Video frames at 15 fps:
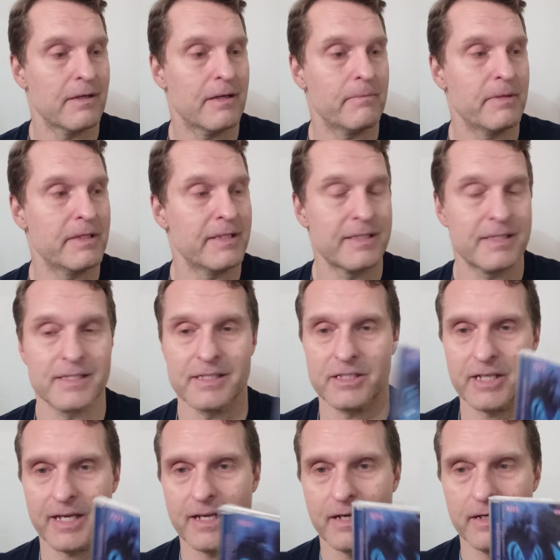Uh, I mean, this is
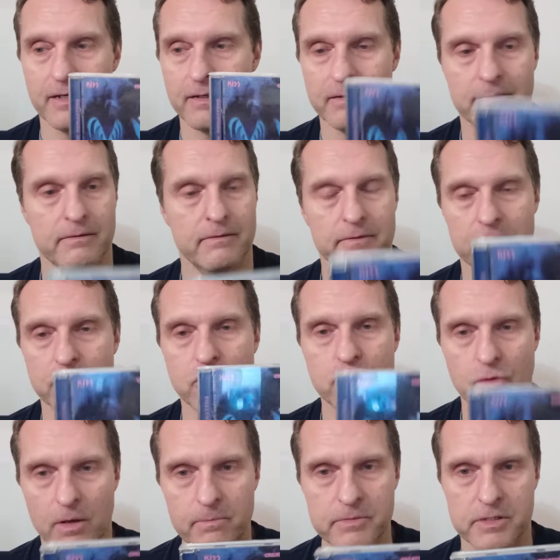like a, the
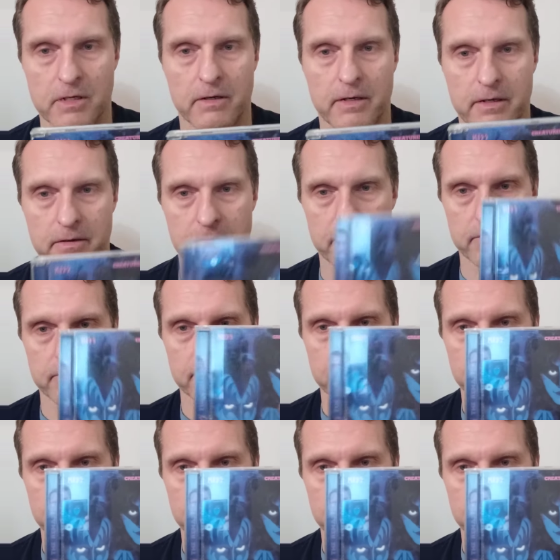drums on here,